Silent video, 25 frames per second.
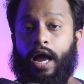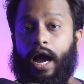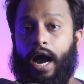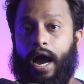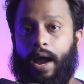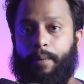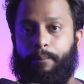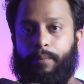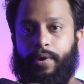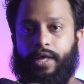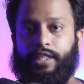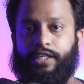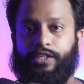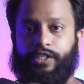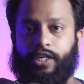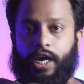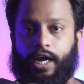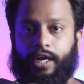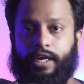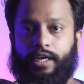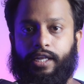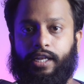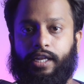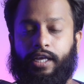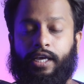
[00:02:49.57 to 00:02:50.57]
I'm Mehedi
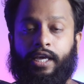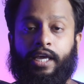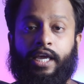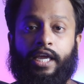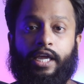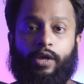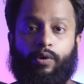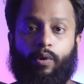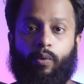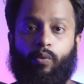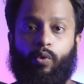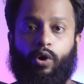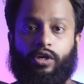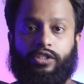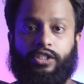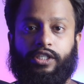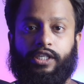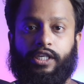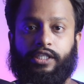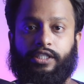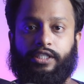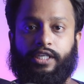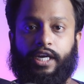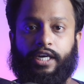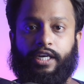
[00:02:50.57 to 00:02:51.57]
Shakeel, you're
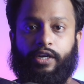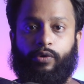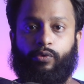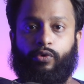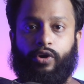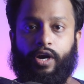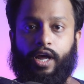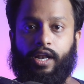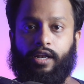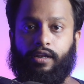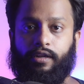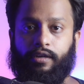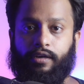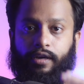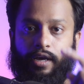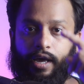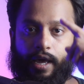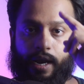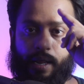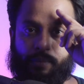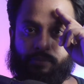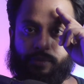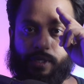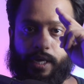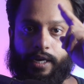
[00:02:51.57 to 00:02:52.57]
watching Tech Tutorial
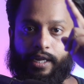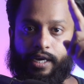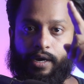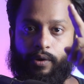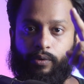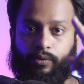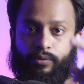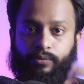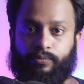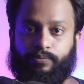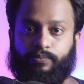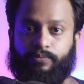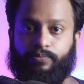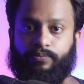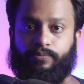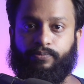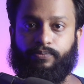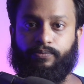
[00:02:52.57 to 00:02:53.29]
and I'm signing out.